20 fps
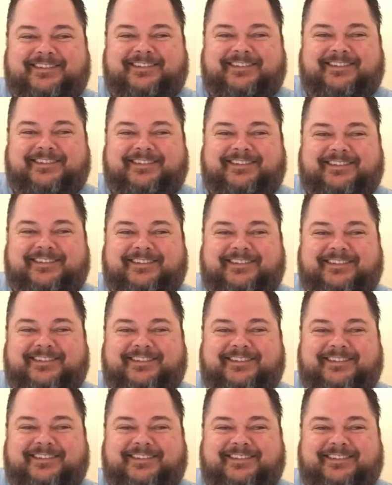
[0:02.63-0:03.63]

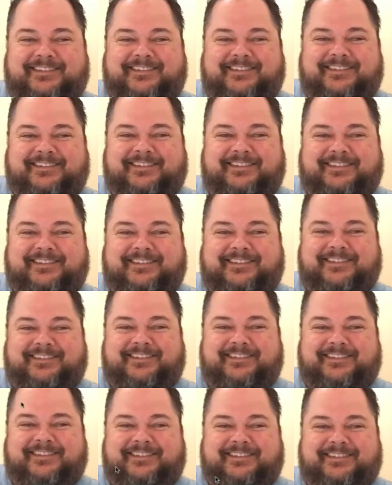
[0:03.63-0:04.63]

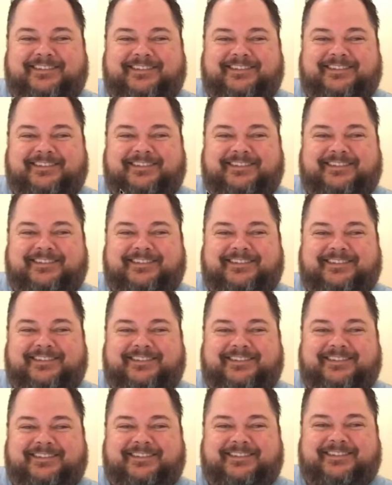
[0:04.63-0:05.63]

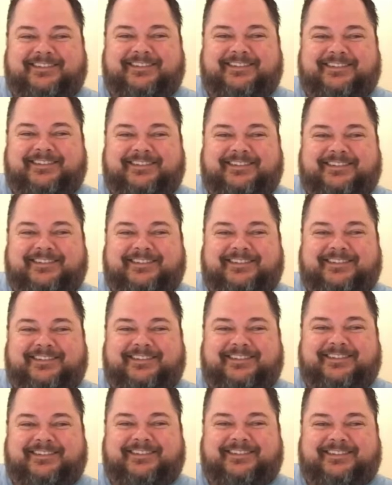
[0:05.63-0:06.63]
No words are spoken by the person on screen.